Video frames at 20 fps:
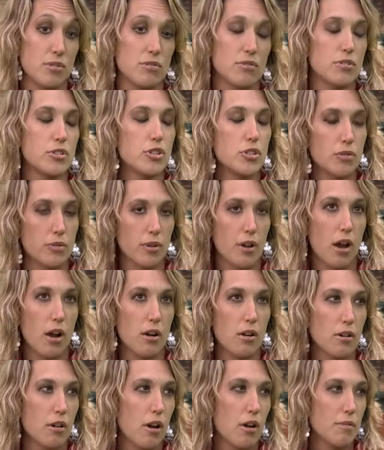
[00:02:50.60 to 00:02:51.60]
do,
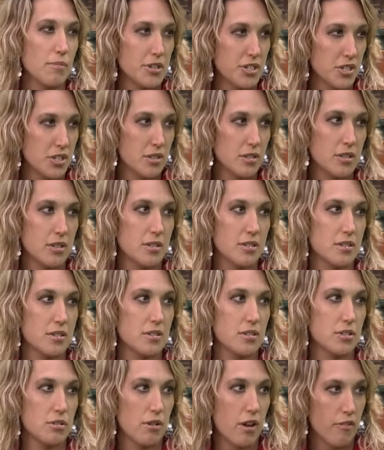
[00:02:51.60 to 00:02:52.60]
our mission is
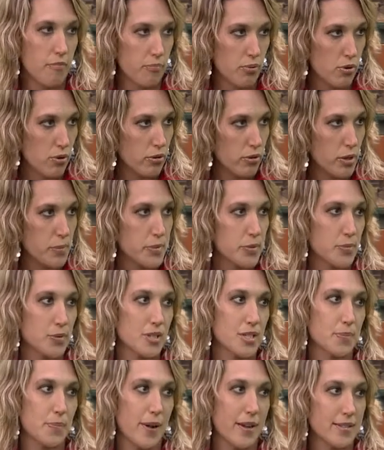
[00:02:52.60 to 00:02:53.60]
to have programs
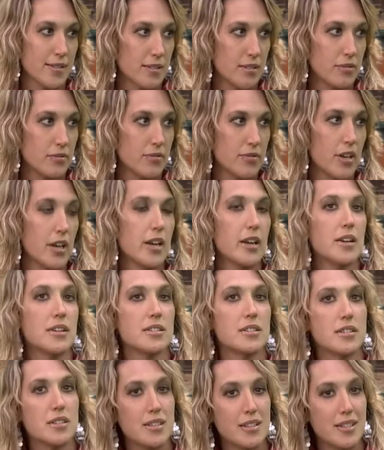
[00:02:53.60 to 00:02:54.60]
responsive
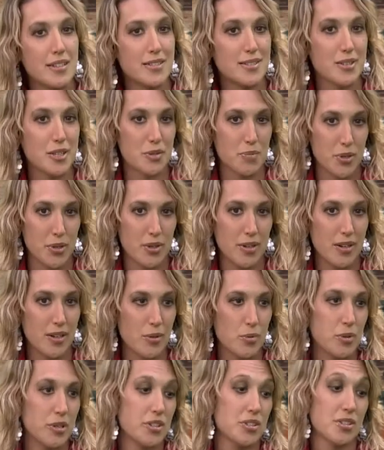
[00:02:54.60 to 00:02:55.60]
to the needs in the community,
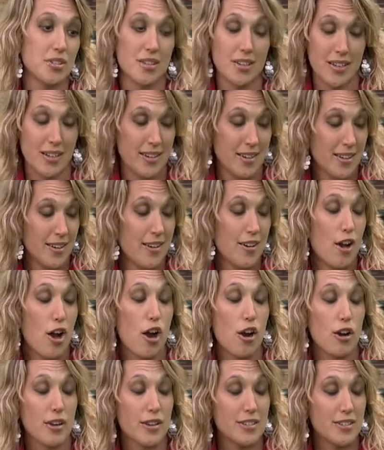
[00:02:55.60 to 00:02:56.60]
which
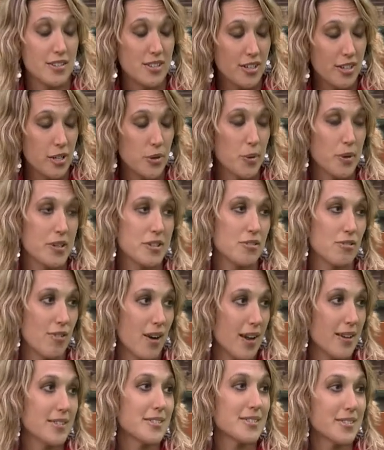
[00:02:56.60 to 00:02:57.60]
are continuing to
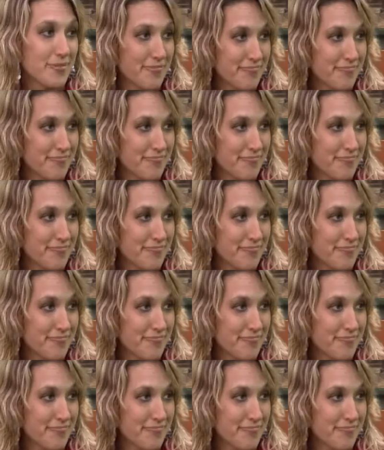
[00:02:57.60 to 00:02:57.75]
rise.